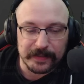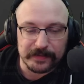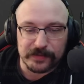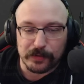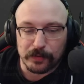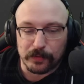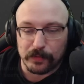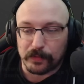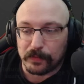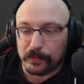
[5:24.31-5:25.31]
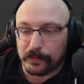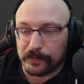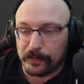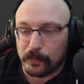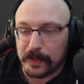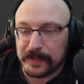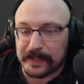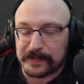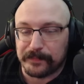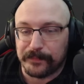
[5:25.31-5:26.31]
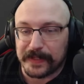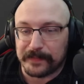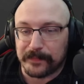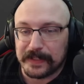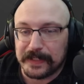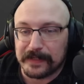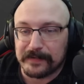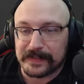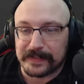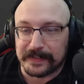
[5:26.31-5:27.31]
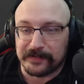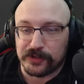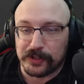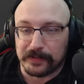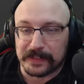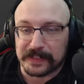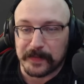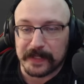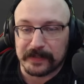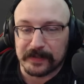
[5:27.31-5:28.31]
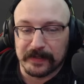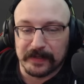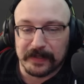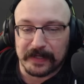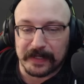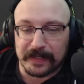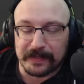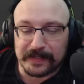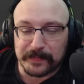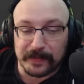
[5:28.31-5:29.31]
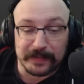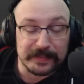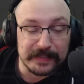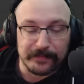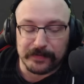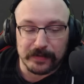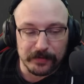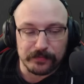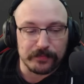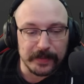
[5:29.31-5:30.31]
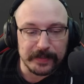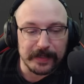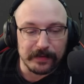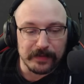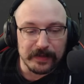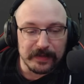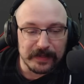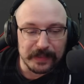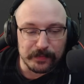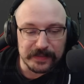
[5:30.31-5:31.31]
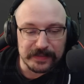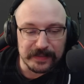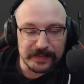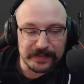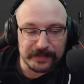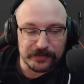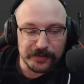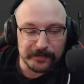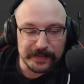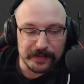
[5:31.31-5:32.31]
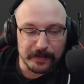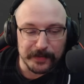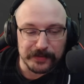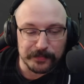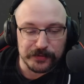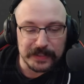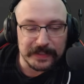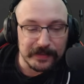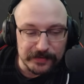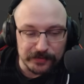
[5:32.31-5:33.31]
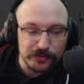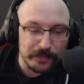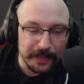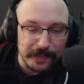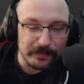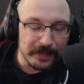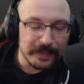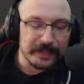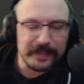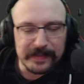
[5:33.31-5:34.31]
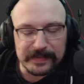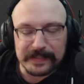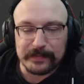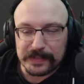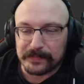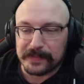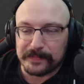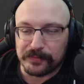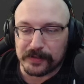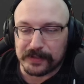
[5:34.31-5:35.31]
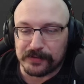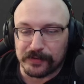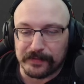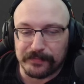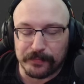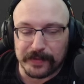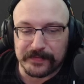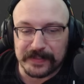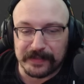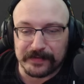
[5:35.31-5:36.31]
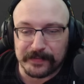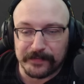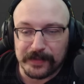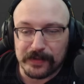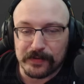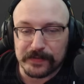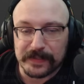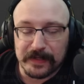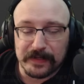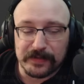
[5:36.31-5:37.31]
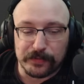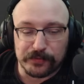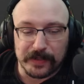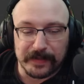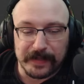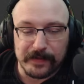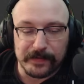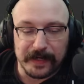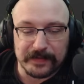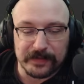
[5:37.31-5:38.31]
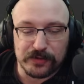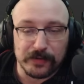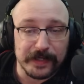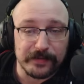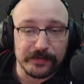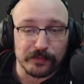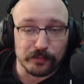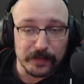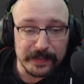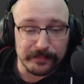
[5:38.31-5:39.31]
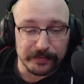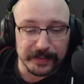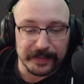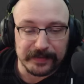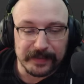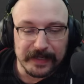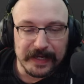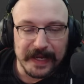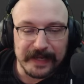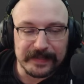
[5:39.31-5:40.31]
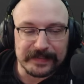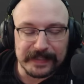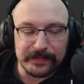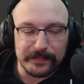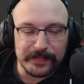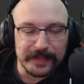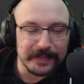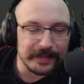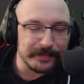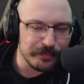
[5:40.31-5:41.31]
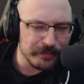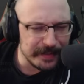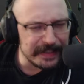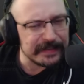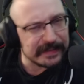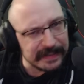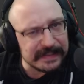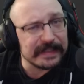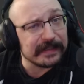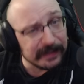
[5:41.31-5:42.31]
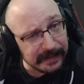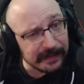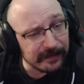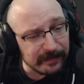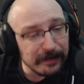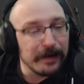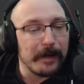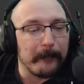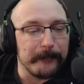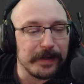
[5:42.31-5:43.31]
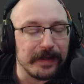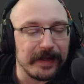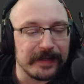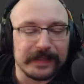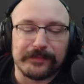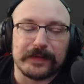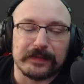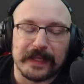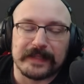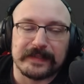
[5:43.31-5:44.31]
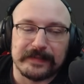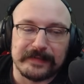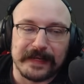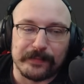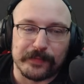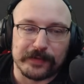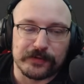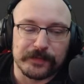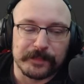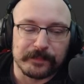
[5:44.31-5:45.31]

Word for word: And so the one that is big money here is the Chilling Spike. And that's about like seven hundred right now. And what this does is it generates a whole bunch of projectiles that shoot out. And they seem to be pretty good from what I've seen in some videos. So we'll try that out. I did try out the Ring Blade, and it seemed to be pretty decent clear, but definitely less damage.